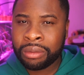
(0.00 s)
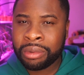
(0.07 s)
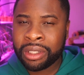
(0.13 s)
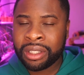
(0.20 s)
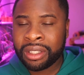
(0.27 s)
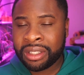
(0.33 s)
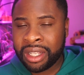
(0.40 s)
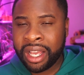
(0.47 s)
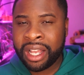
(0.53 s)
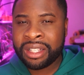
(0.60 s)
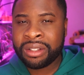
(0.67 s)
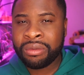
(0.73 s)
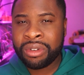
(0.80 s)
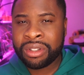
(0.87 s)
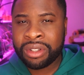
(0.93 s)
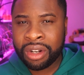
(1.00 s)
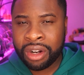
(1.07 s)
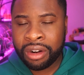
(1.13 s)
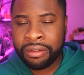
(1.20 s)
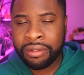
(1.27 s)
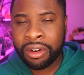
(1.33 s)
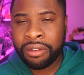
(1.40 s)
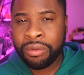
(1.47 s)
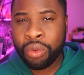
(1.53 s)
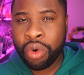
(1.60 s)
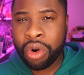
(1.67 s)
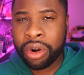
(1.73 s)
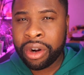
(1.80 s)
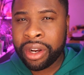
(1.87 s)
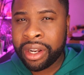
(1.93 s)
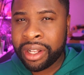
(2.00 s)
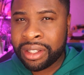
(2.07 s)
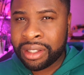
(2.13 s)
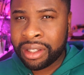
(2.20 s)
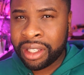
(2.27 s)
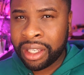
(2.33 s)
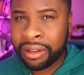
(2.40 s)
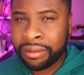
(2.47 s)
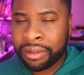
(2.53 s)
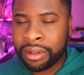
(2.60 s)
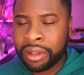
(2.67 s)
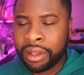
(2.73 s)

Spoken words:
because it has a reserve of water in its leaves.